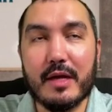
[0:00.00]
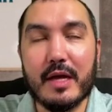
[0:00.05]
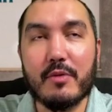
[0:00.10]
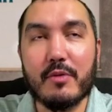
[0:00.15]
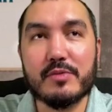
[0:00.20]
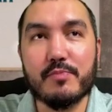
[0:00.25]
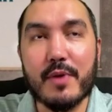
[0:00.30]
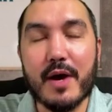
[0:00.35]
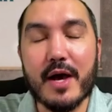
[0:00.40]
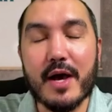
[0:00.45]

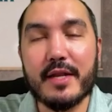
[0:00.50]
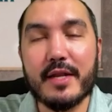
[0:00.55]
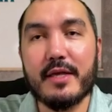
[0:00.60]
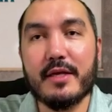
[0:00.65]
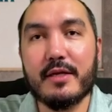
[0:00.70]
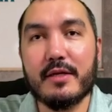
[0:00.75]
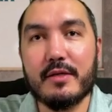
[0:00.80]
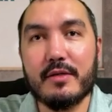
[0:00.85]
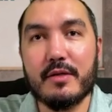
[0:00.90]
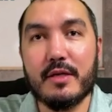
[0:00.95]
was
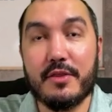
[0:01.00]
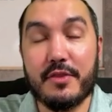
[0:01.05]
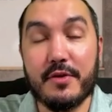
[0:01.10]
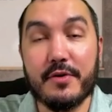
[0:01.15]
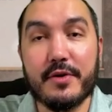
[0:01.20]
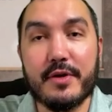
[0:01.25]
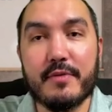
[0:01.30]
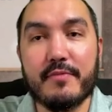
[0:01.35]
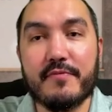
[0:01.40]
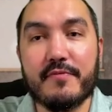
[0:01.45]
mining
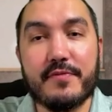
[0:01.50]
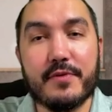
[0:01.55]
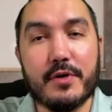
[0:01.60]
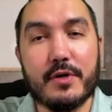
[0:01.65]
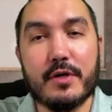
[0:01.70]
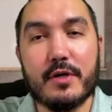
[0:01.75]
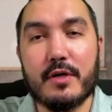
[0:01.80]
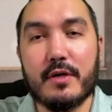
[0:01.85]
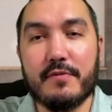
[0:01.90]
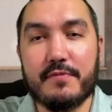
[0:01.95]
Ethereum
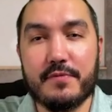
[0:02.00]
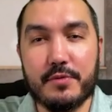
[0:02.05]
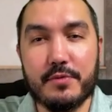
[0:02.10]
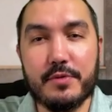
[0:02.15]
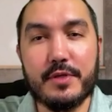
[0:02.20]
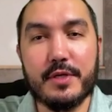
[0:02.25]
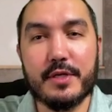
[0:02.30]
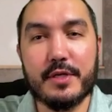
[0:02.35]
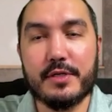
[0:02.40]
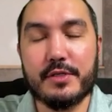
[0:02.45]
for a few
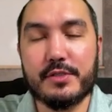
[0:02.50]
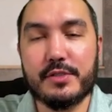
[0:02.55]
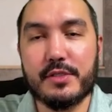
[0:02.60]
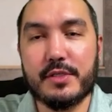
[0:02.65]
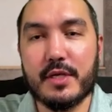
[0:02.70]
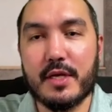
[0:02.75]
years.